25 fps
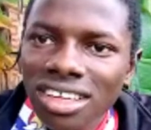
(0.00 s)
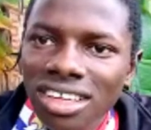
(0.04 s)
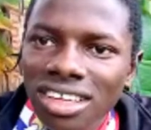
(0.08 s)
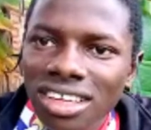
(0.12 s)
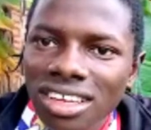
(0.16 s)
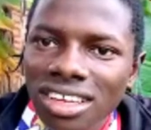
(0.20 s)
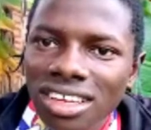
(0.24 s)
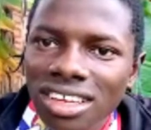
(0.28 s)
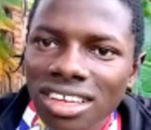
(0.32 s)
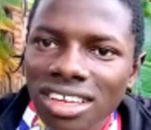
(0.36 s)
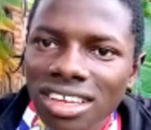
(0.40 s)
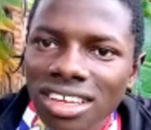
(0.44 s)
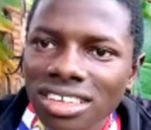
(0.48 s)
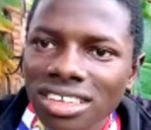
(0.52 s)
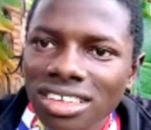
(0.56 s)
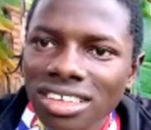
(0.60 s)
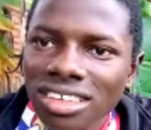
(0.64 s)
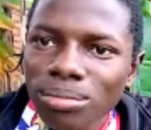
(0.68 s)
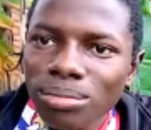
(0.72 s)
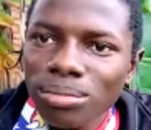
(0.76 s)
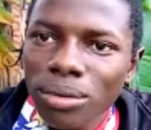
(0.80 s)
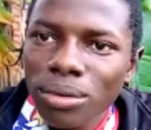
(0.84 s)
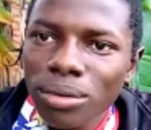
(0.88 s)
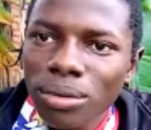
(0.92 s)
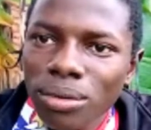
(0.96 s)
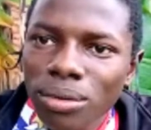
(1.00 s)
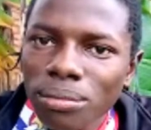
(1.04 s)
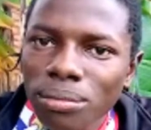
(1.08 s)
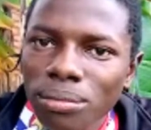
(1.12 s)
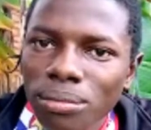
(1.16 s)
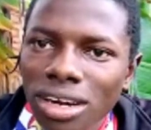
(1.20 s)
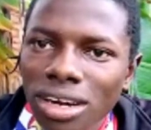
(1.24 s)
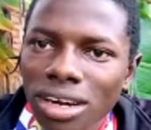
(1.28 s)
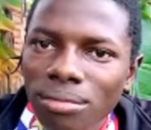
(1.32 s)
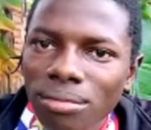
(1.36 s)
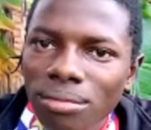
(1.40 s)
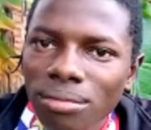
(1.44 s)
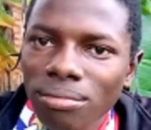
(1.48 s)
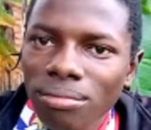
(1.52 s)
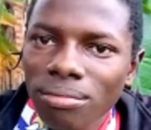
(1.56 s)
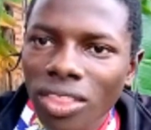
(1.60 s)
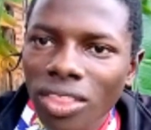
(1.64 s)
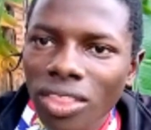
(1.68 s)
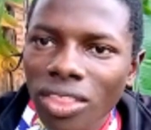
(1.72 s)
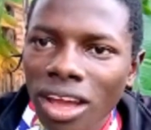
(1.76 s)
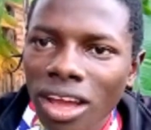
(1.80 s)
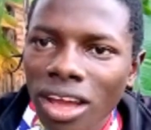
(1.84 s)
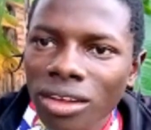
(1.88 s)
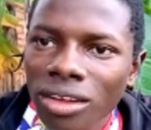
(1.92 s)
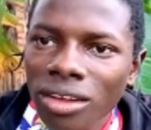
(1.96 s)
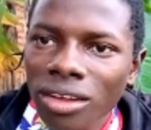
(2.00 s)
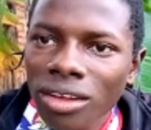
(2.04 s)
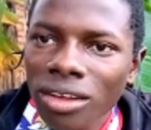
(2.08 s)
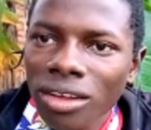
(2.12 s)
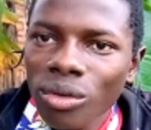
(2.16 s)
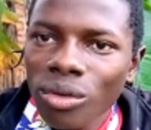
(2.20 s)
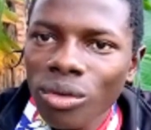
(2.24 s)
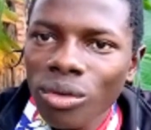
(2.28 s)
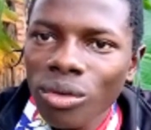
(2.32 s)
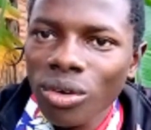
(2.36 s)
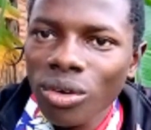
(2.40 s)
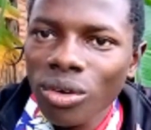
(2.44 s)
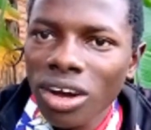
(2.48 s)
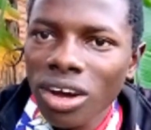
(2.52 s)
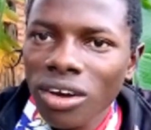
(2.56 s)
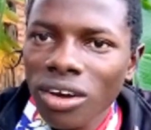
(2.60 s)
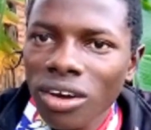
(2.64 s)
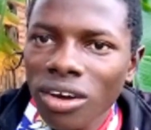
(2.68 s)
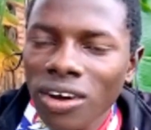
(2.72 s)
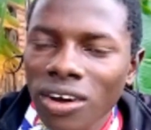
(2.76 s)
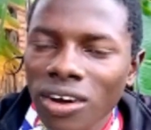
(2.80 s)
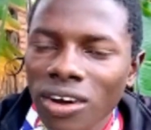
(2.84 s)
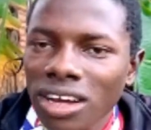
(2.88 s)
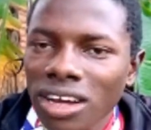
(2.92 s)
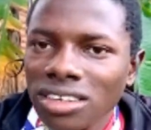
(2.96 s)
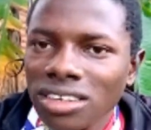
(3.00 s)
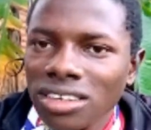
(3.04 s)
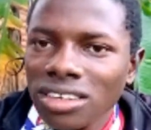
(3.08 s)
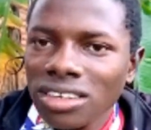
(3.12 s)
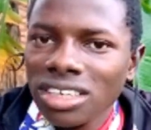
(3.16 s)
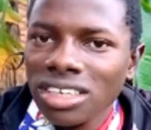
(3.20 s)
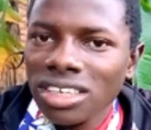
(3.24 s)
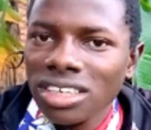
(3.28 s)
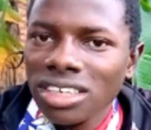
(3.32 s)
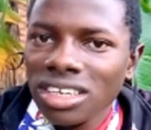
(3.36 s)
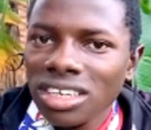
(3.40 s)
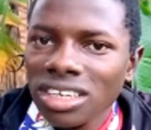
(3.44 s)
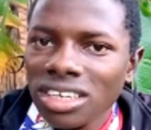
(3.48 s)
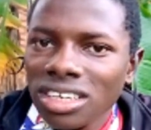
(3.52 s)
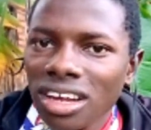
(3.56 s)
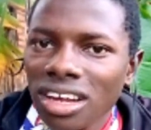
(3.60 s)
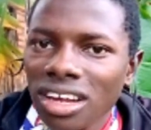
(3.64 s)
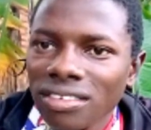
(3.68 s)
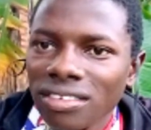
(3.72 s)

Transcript: That is my problem. I don't know how I can share.